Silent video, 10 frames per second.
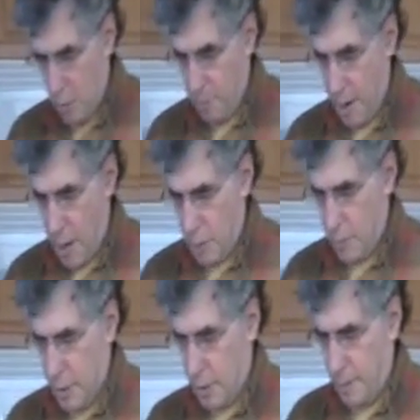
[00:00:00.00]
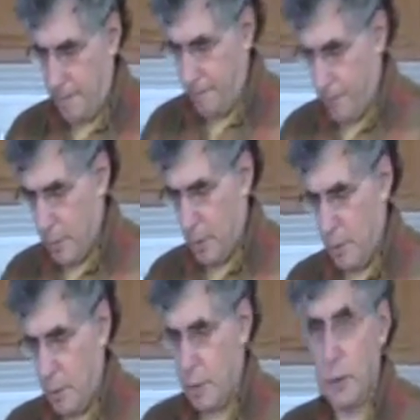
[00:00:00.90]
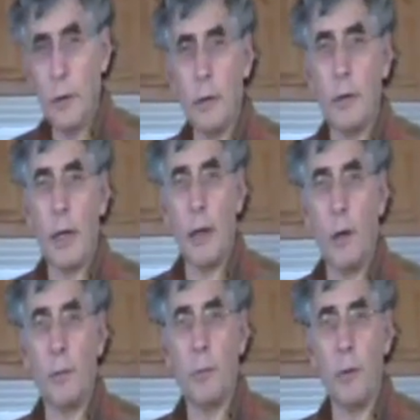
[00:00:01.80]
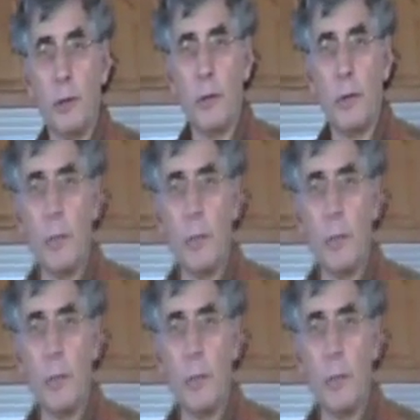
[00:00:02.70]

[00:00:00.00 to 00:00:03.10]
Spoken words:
milk powder in there. Does that help to put this